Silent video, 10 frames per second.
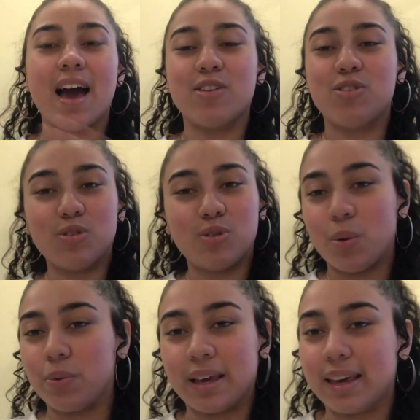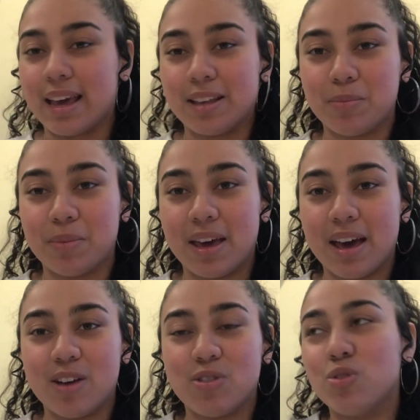I just don't like anime.
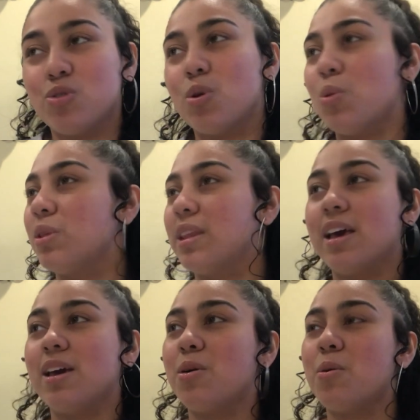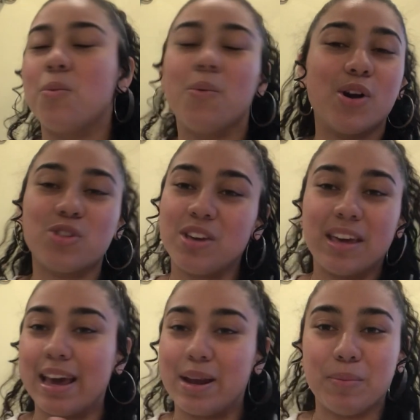I just don't like
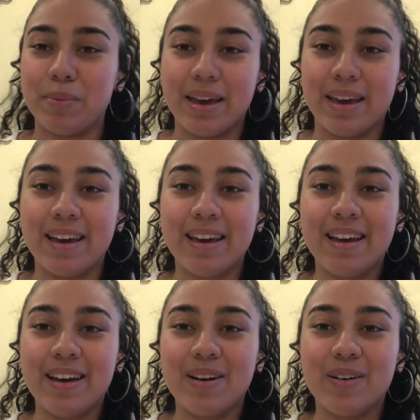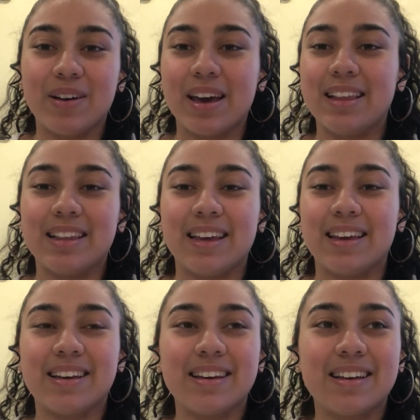watching anime. Okay,
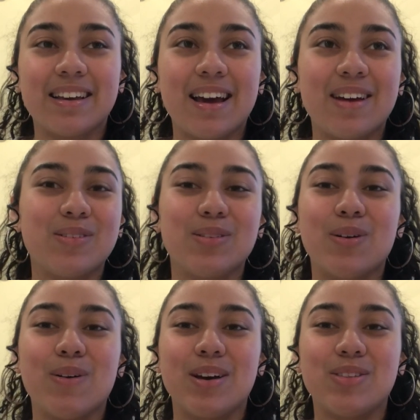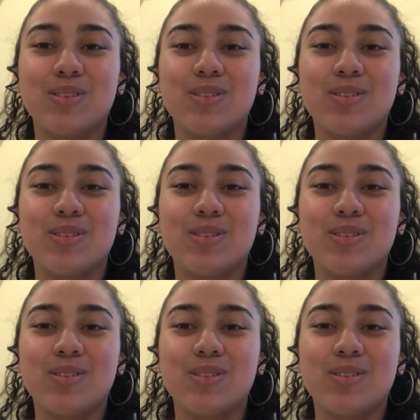I don't know.